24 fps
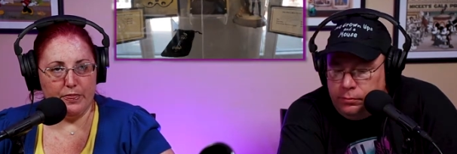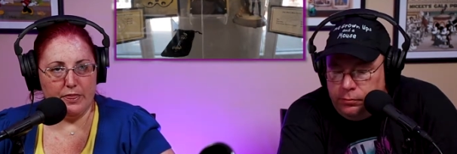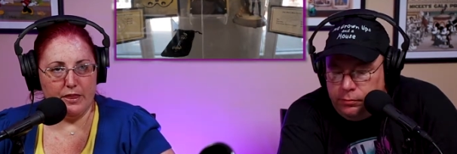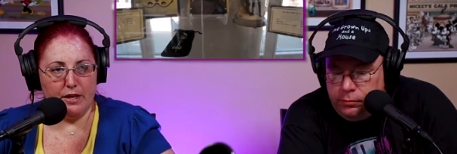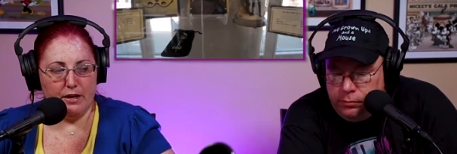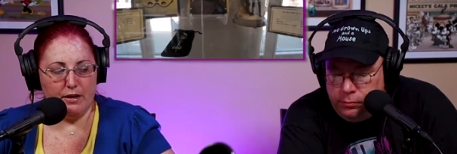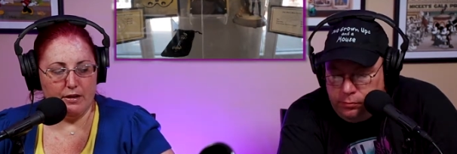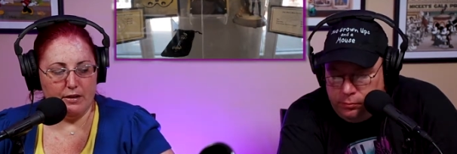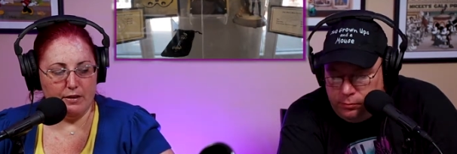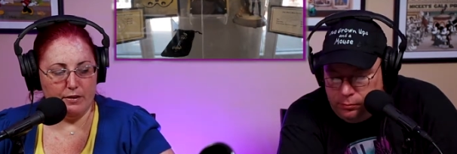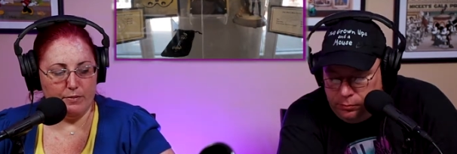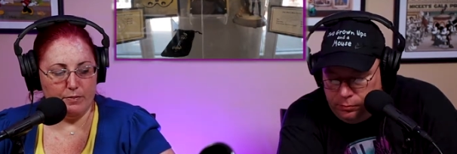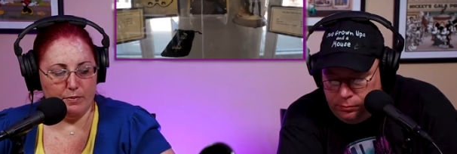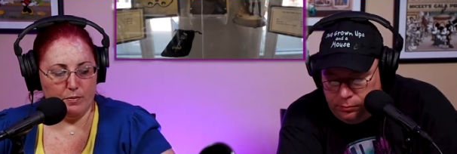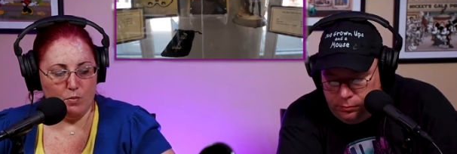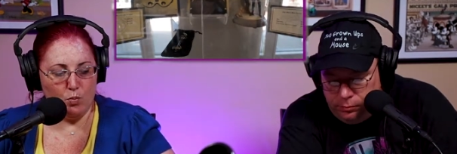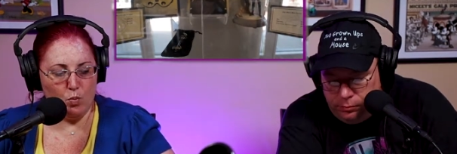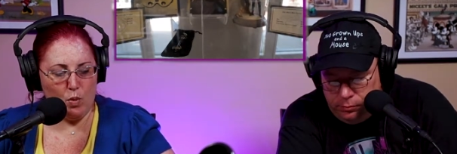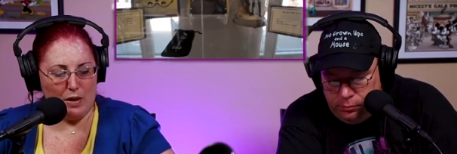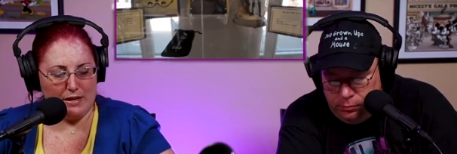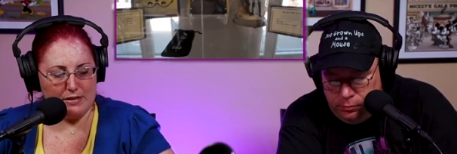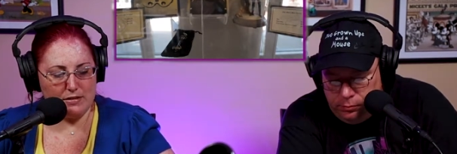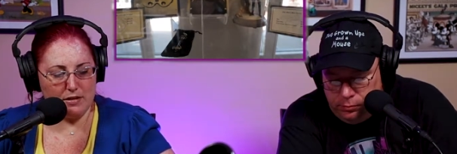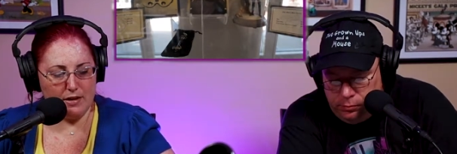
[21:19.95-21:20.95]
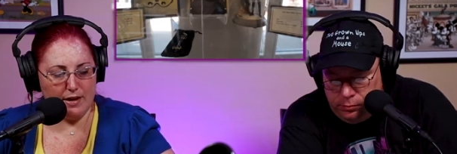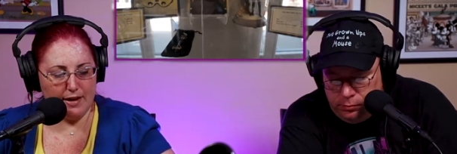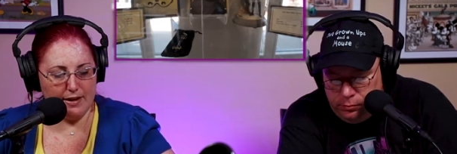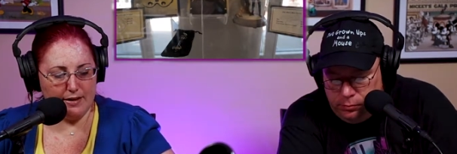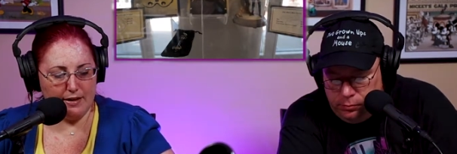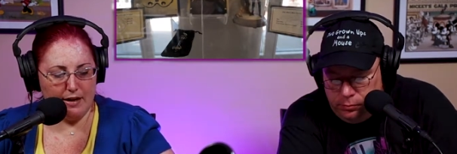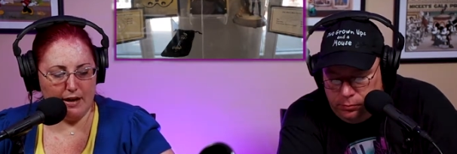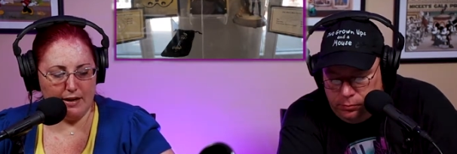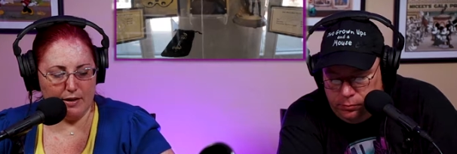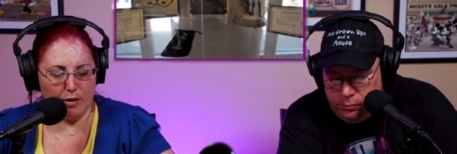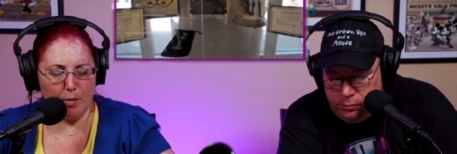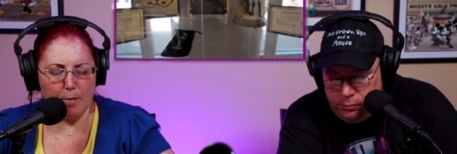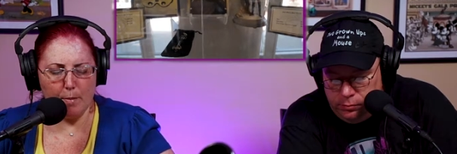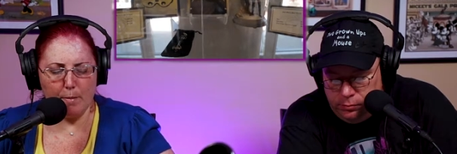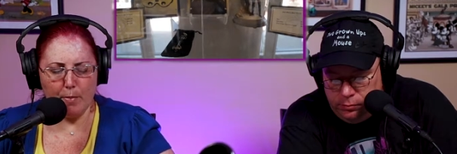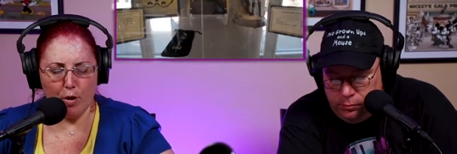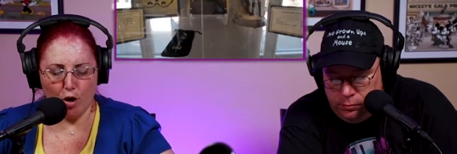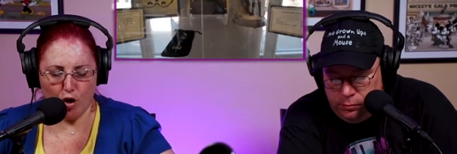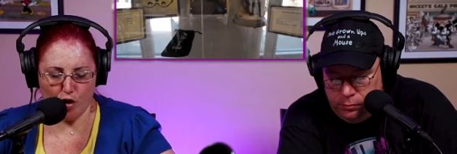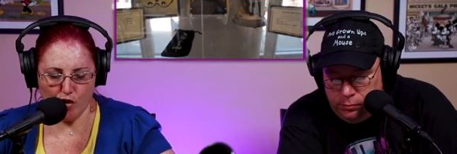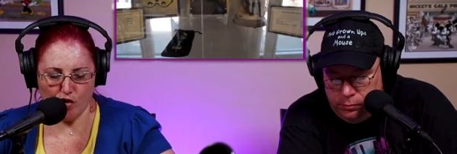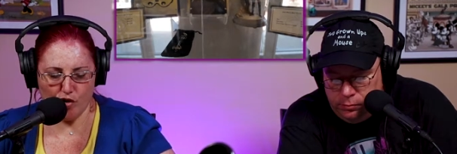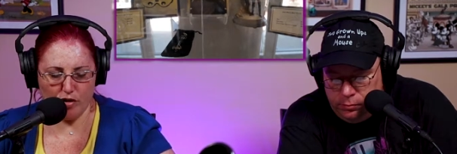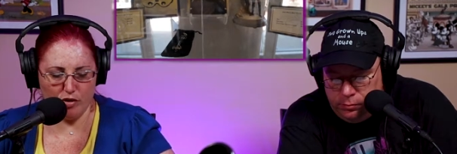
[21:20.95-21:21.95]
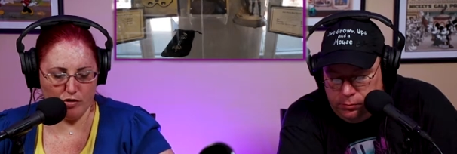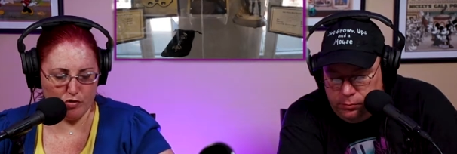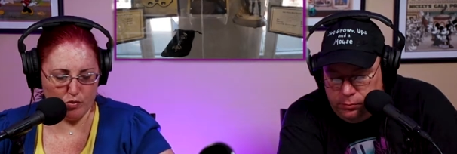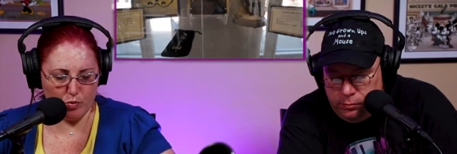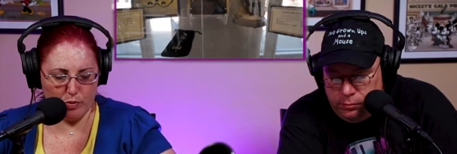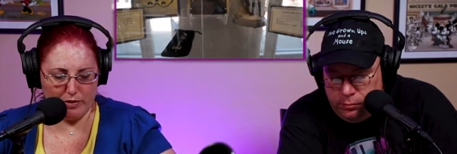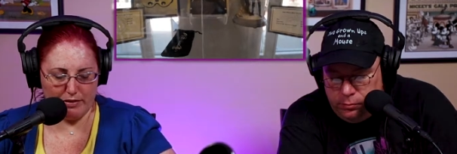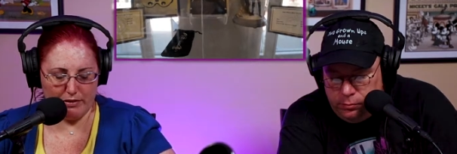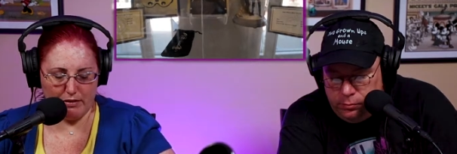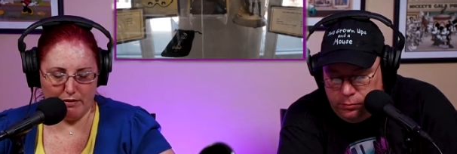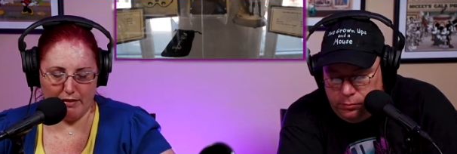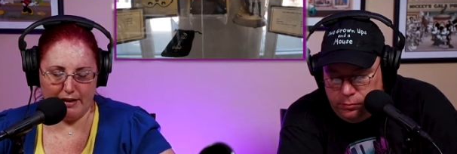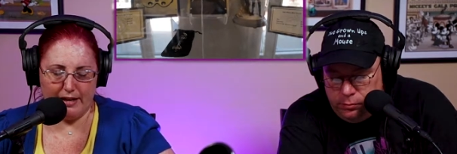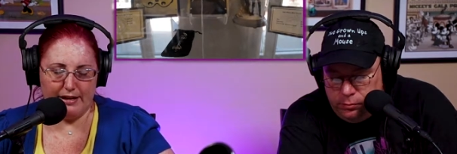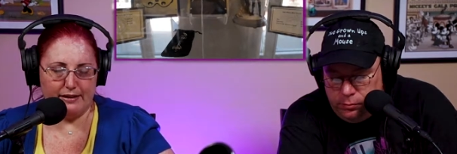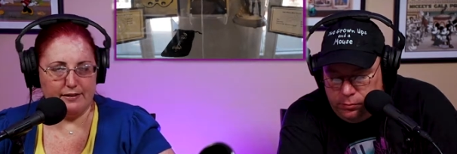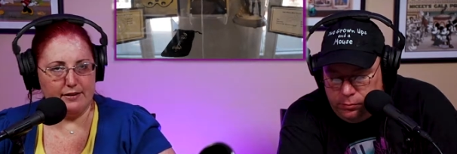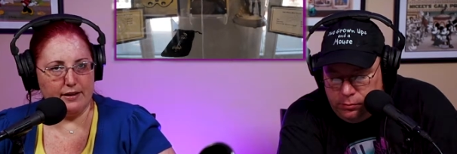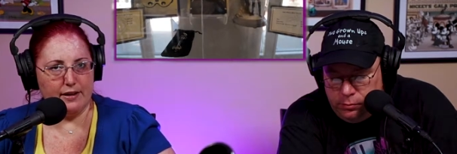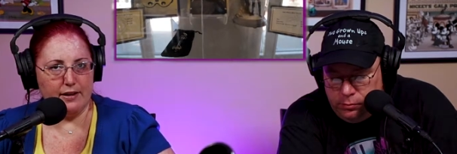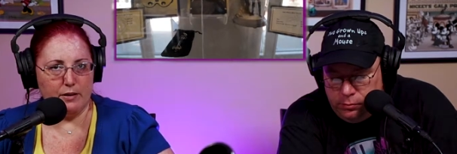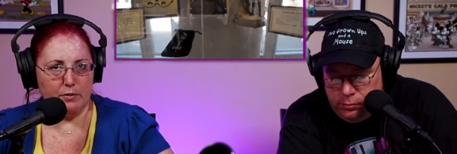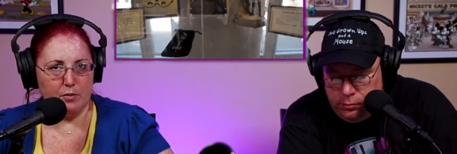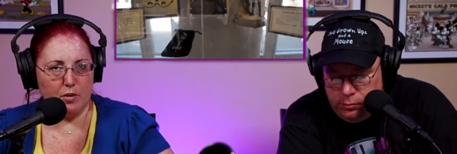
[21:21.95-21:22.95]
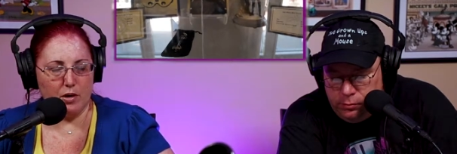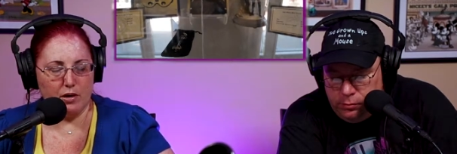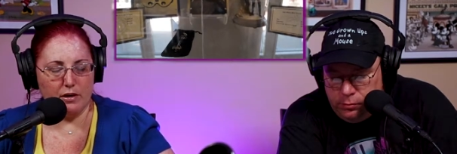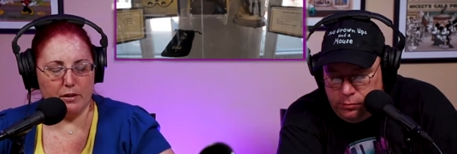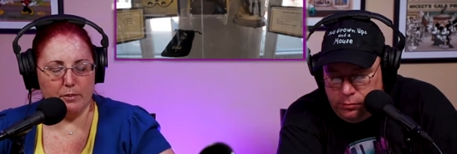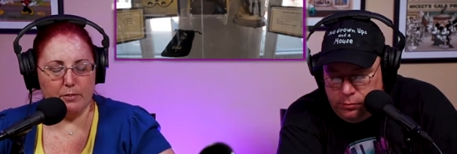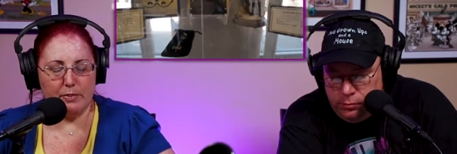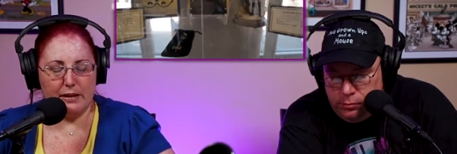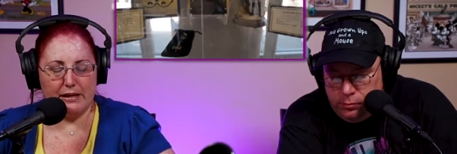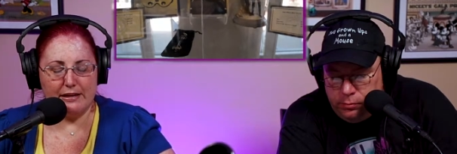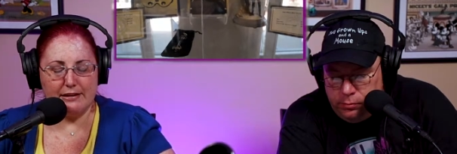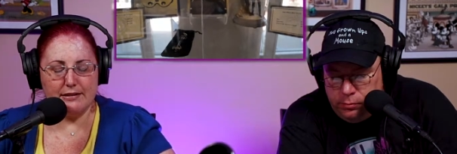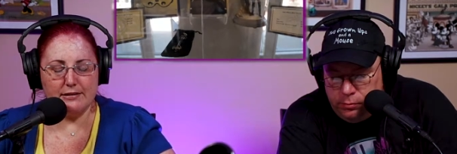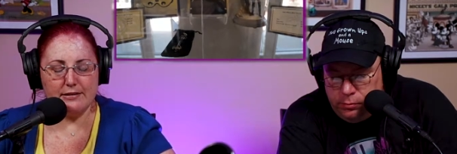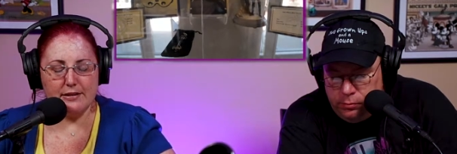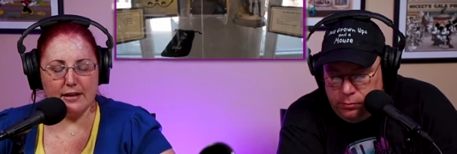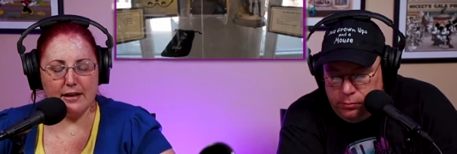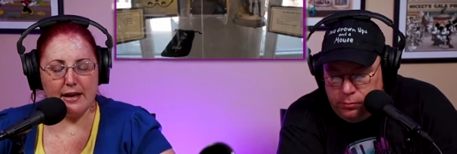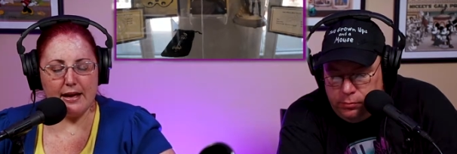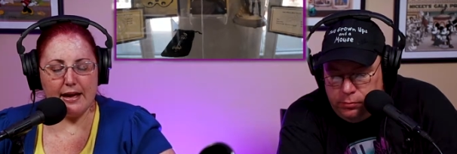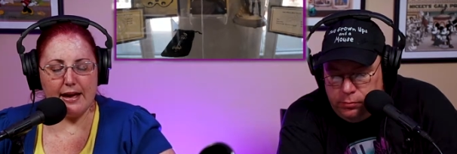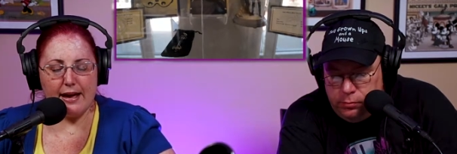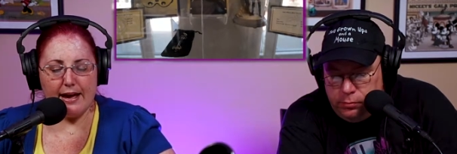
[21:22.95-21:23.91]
Speaker 1: the West Side kind of merges with the Landing and Marketplace.